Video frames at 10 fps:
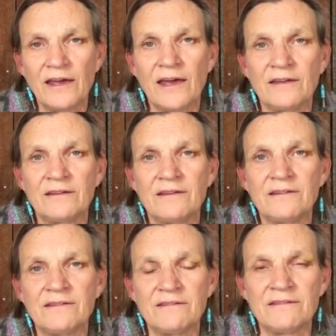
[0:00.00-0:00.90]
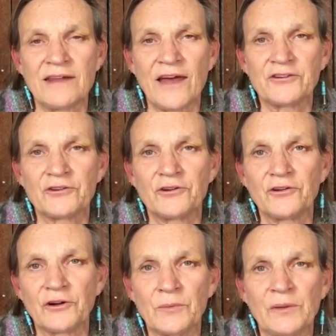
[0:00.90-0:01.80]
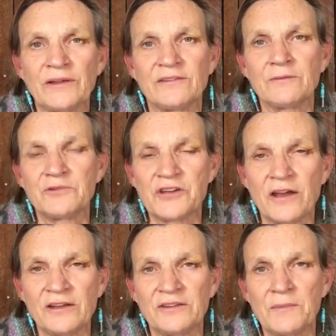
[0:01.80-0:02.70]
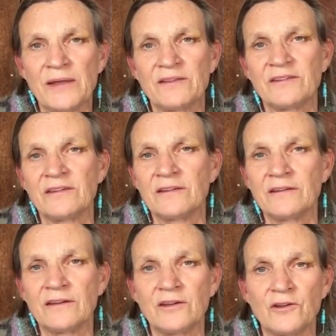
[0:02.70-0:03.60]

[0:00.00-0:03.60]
And natural herbalism, Chinese medicine,